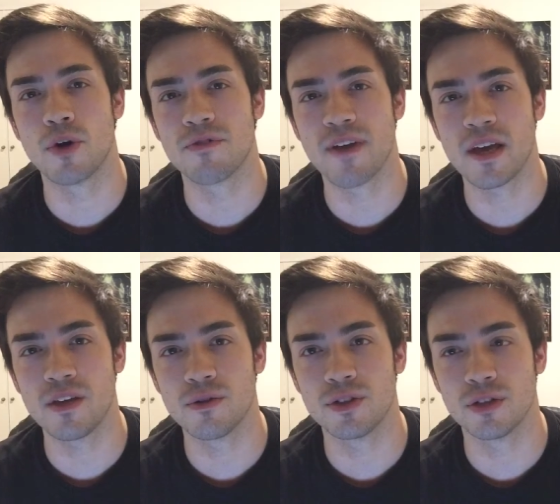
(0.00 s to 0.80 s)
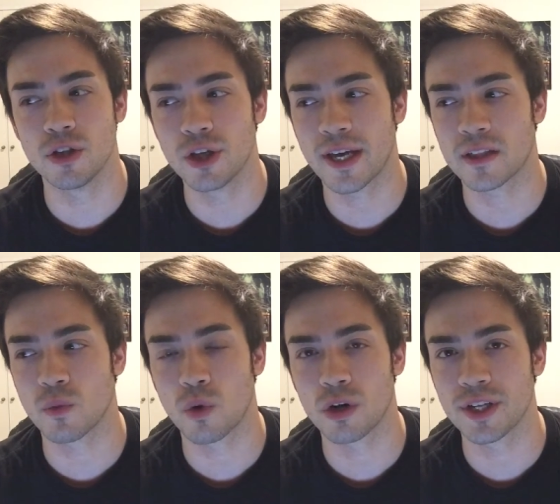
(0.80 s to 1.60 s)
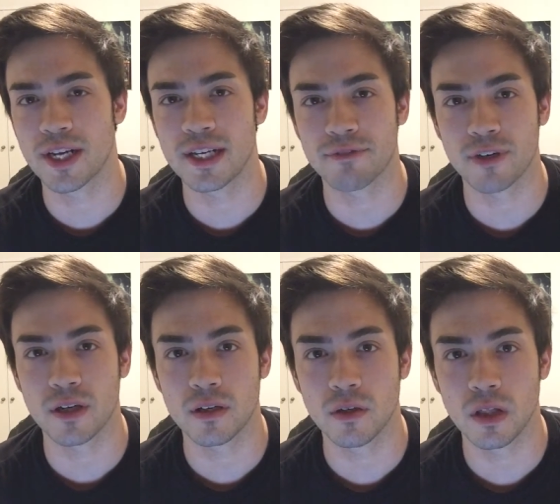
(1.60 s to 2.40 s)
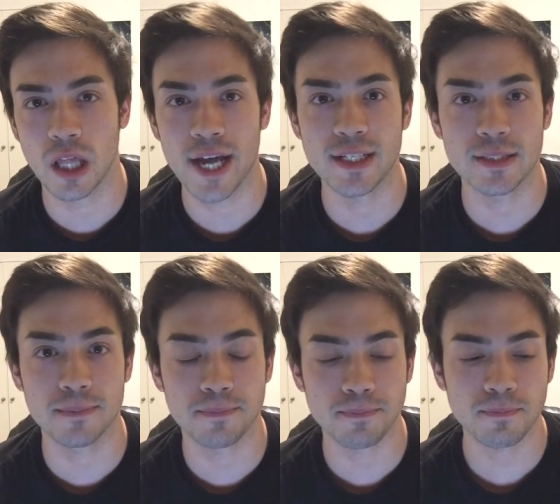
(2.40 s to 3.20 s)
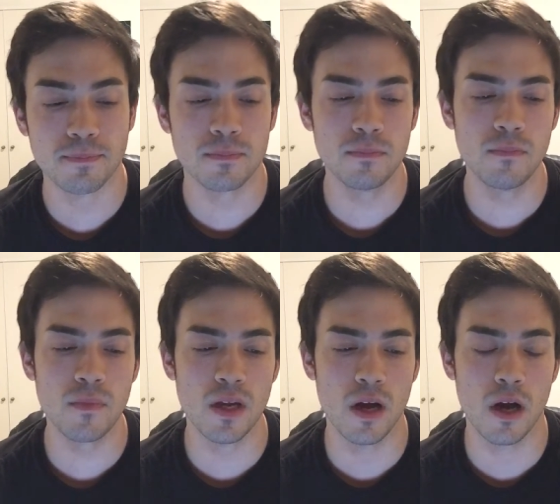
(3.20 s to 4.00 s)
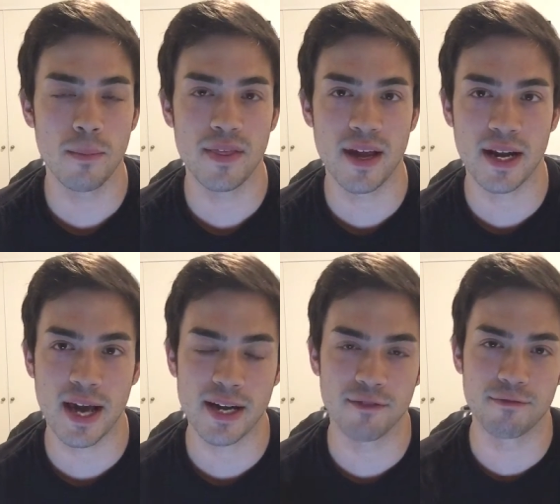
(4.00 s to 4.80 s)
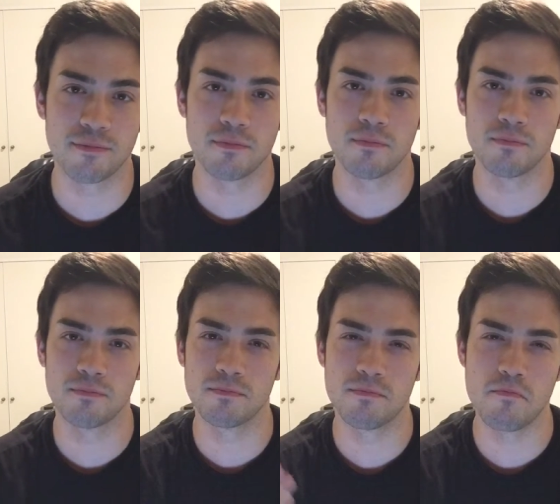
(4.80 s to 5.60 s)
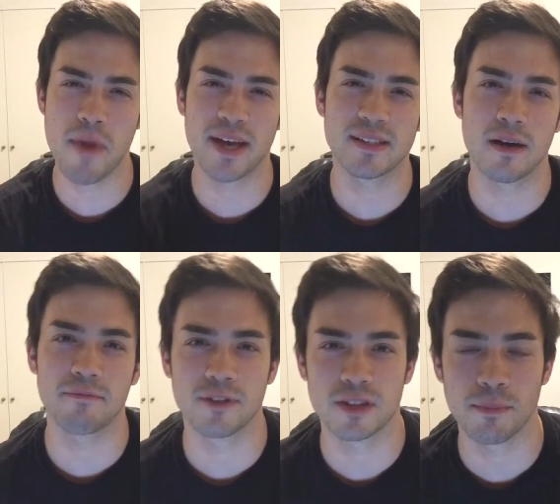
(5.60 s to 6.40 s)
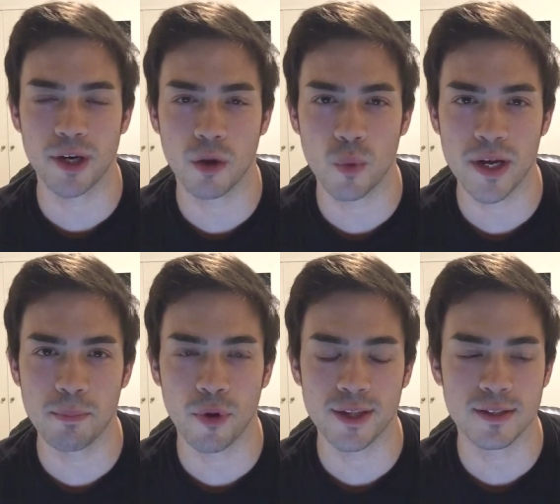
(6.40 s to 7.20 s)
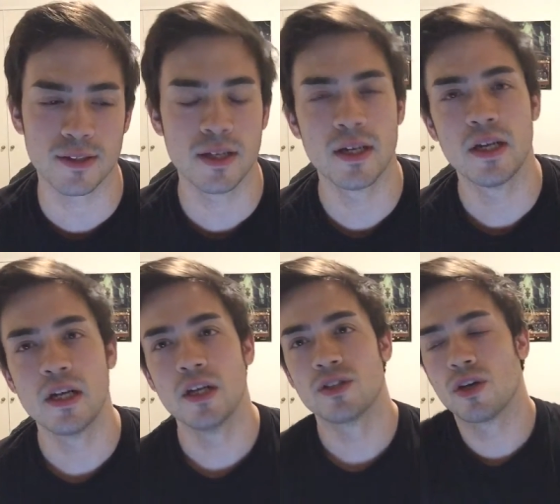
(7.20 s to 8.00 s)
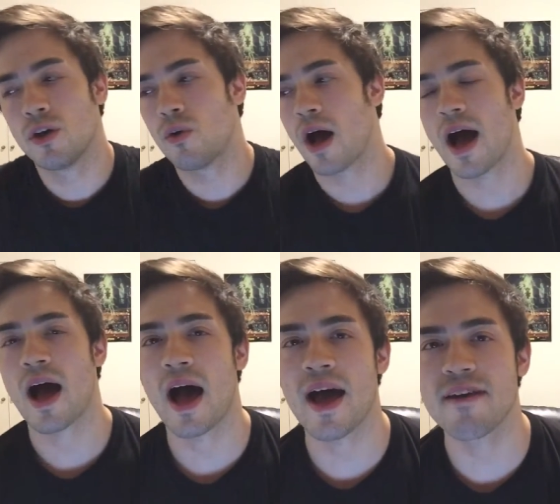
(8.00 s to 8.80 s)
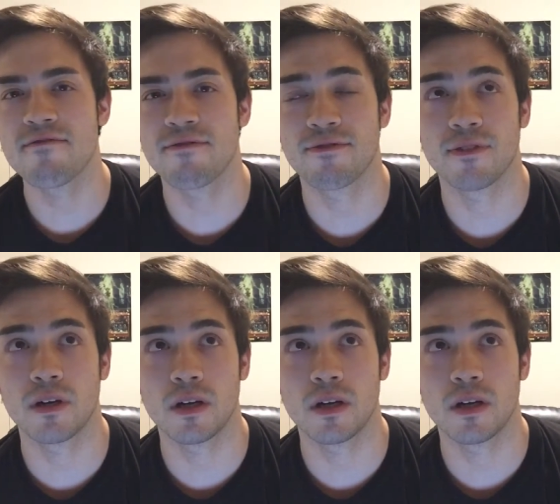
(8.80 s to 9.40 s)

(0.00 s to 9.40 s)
motivate you to look at the world in a different light. Um, and then it kind of makes up for some of your weak points. So I've